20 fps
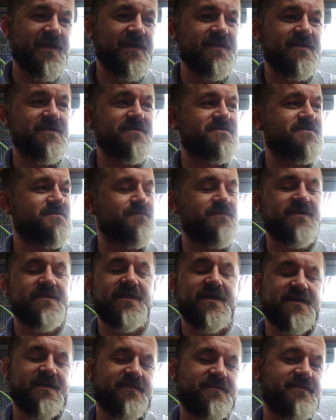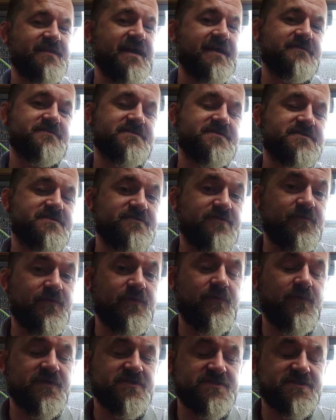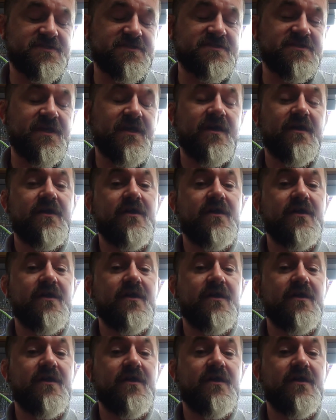I think, something like 1,000 stomach washers,